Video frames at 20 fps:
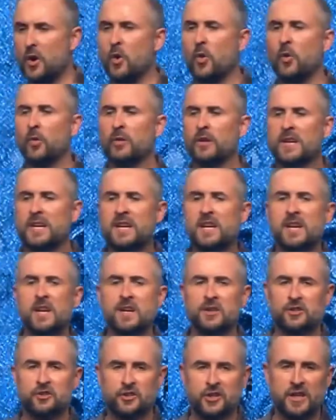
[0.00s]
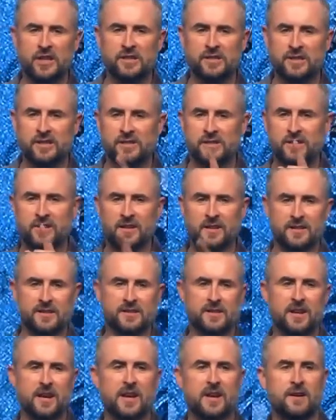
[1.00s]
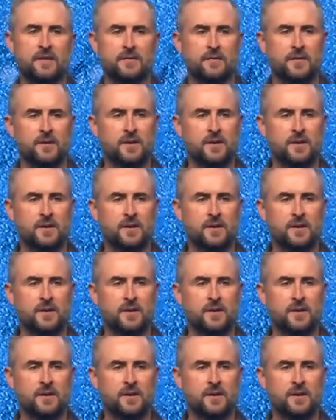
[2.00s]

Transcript: Only Jesus can save.